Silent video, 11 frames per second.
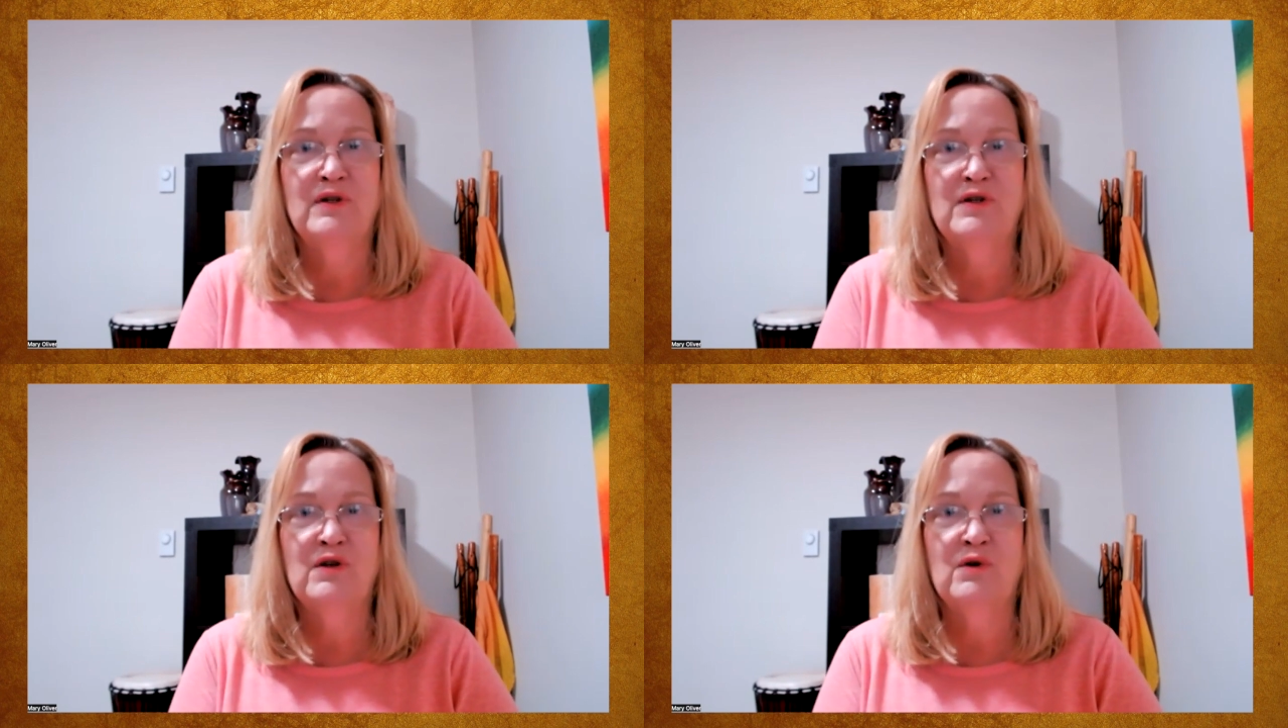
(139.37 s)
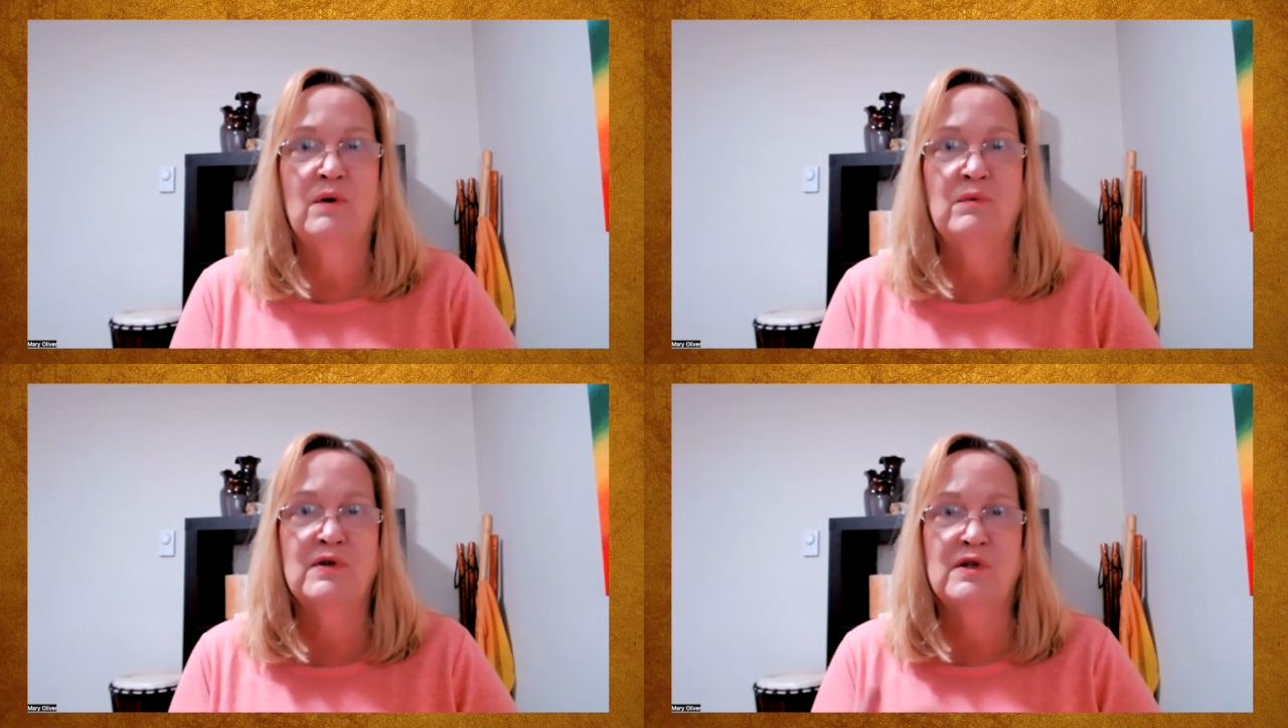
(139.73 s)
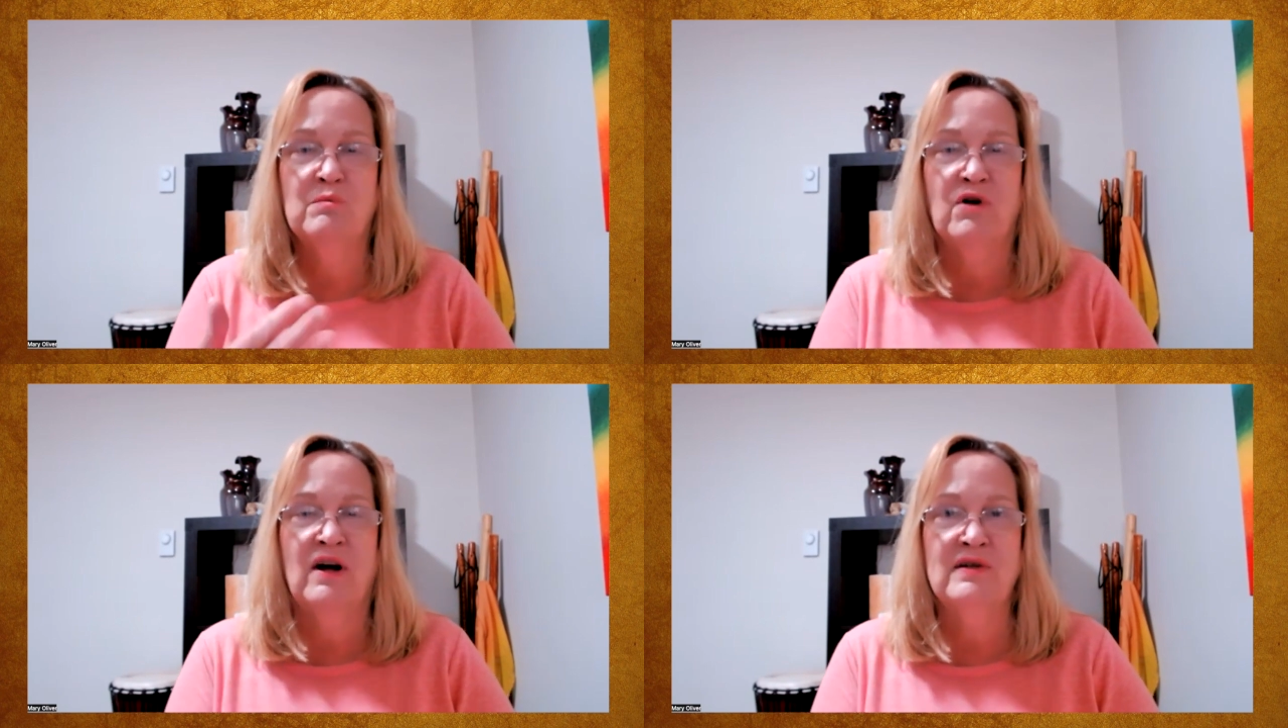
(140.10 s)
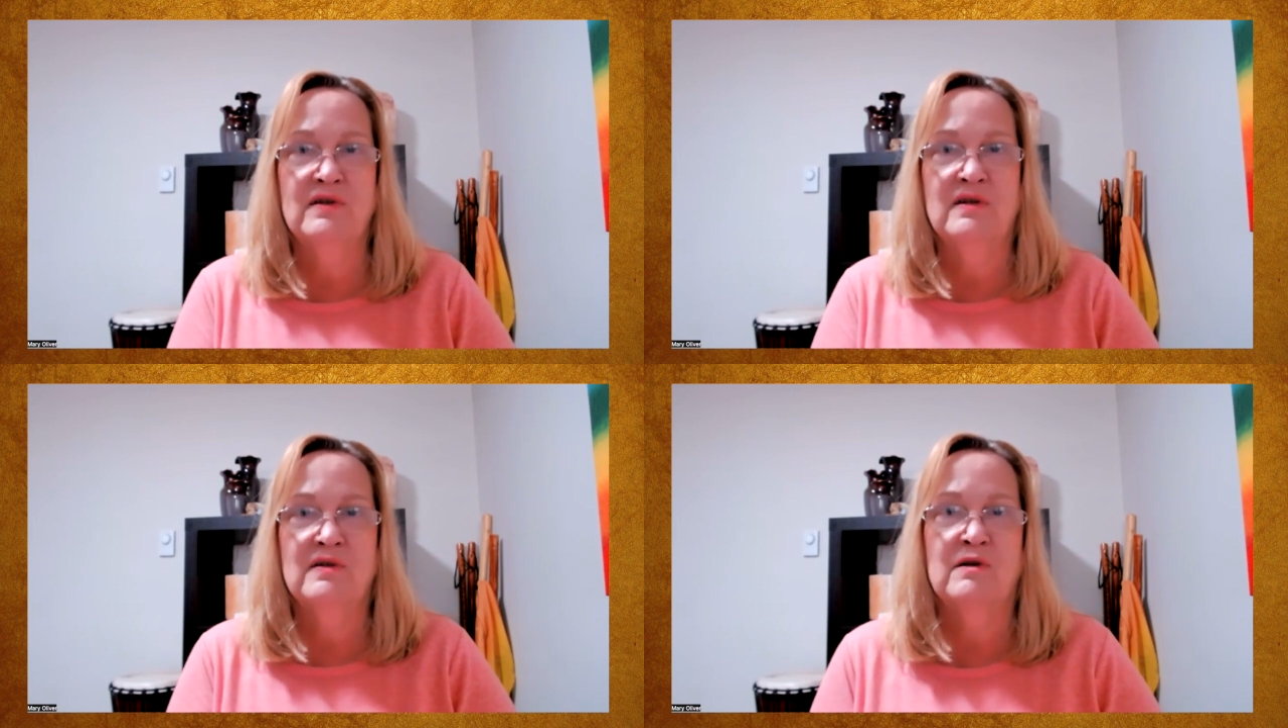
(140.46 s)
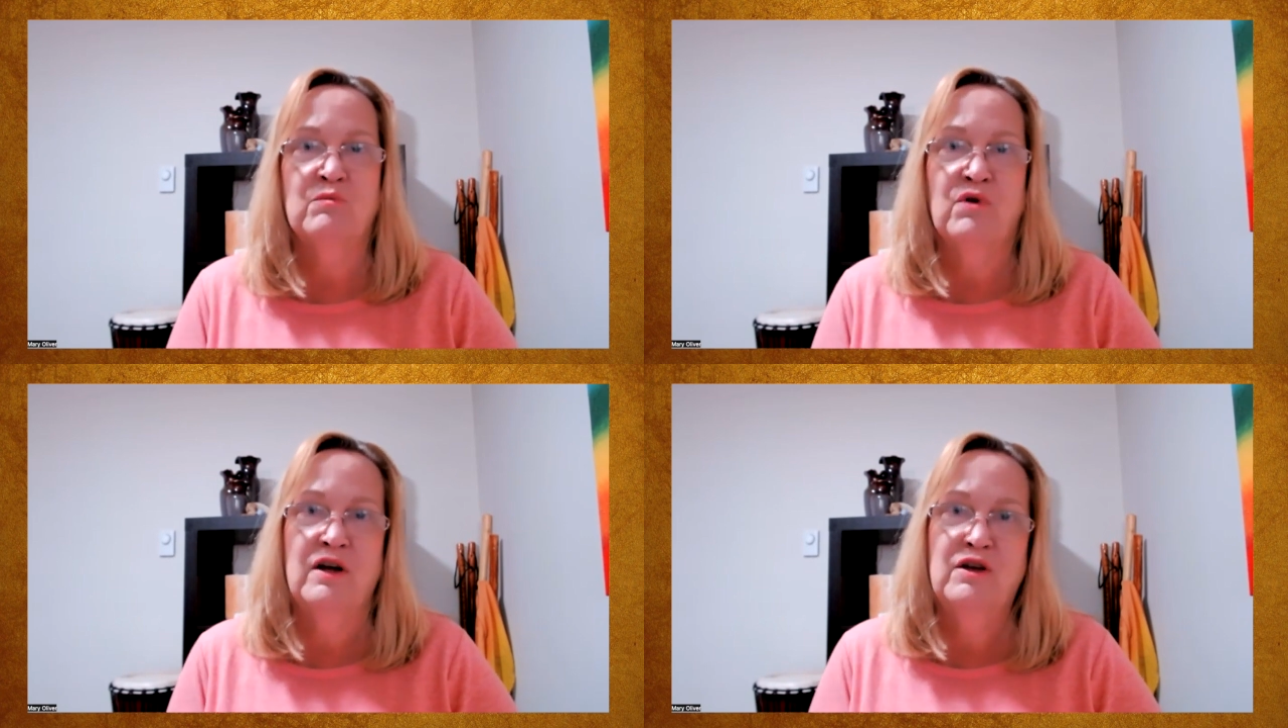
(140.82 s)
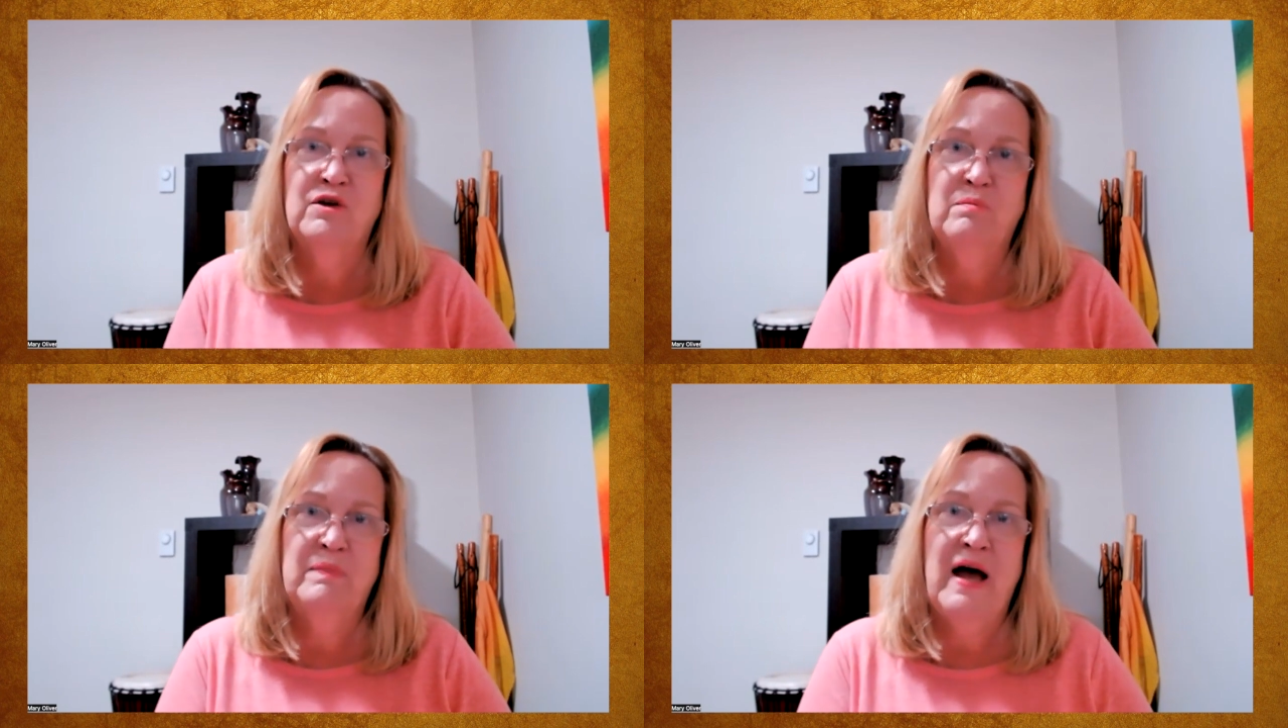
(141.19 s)
So what was the process that brought
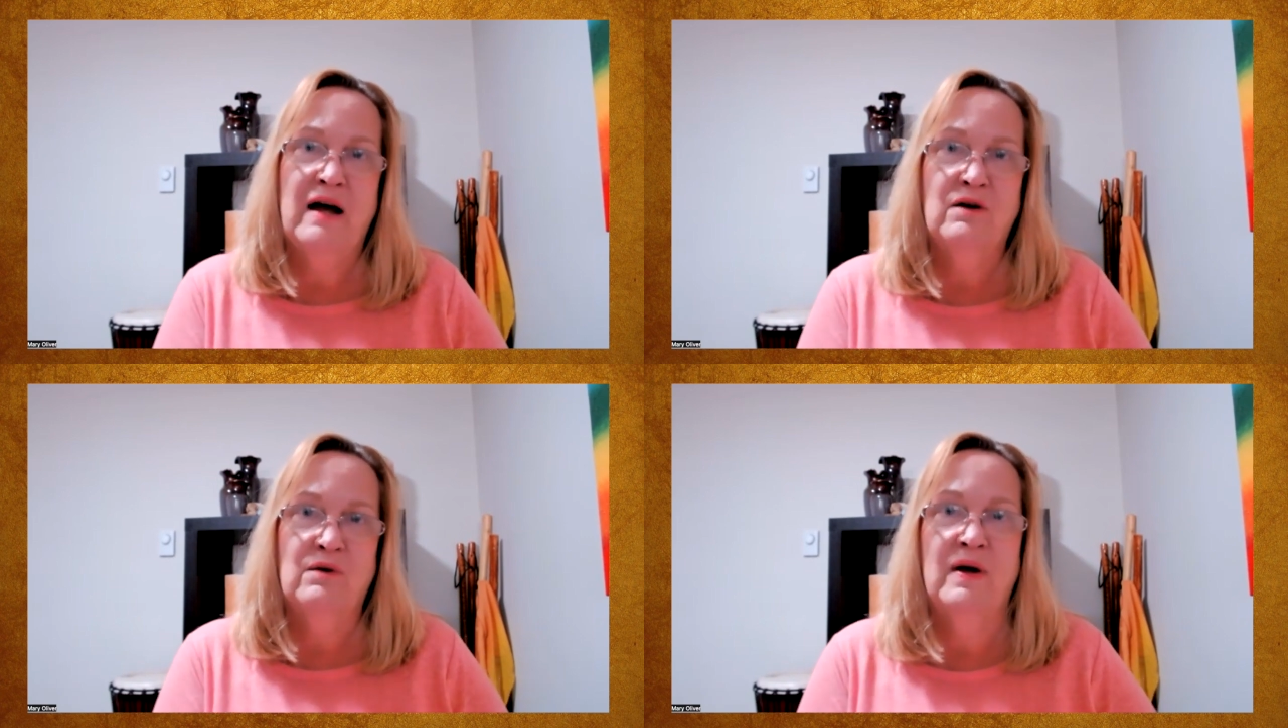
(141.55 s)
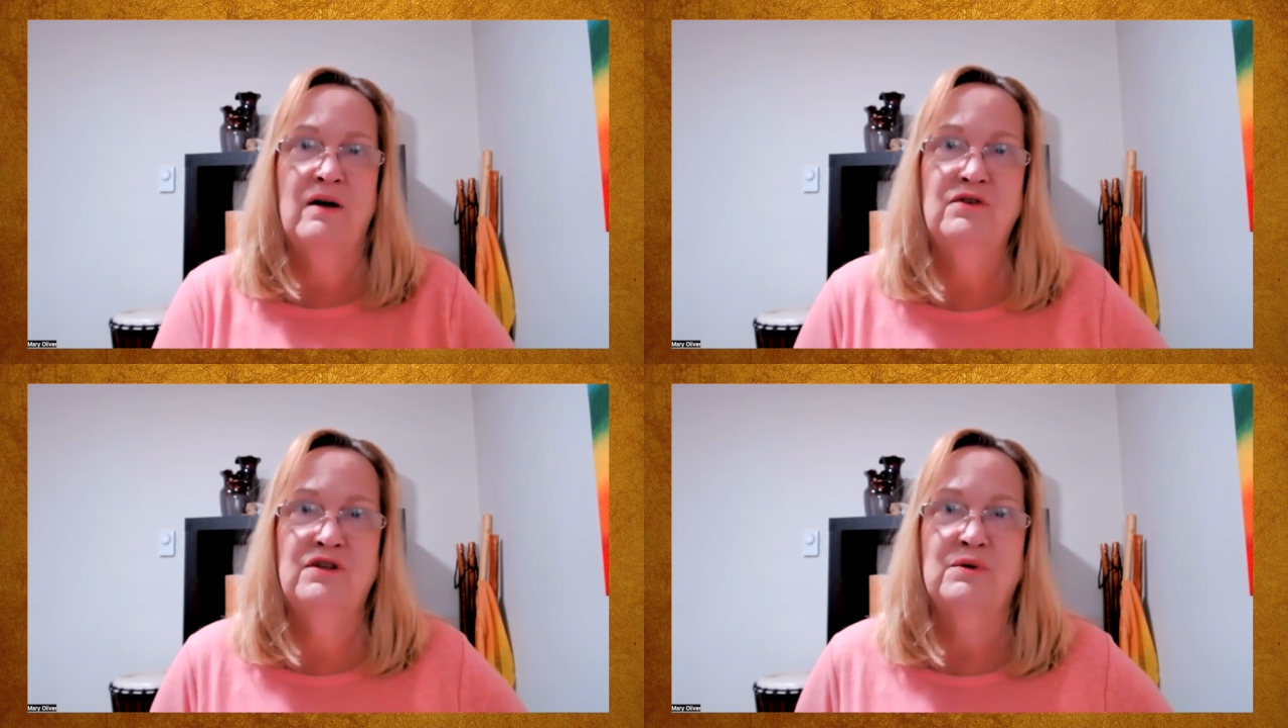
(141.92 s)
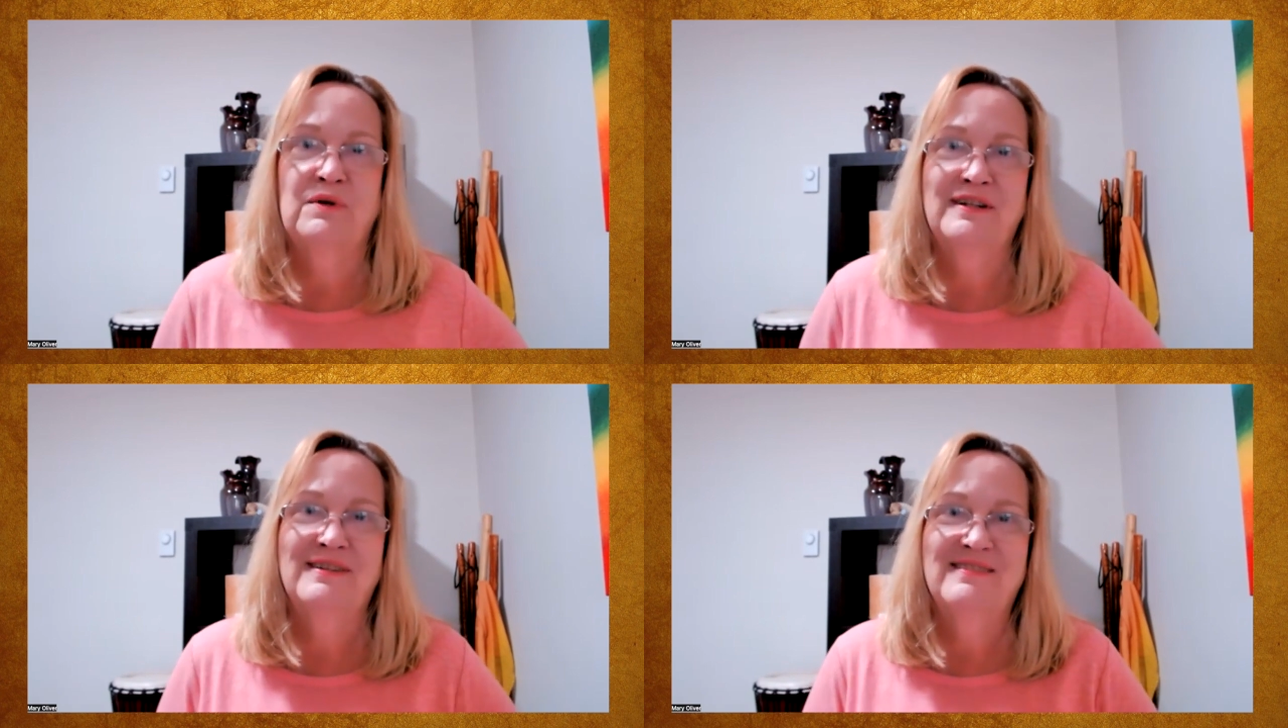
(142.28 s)
you back around to it?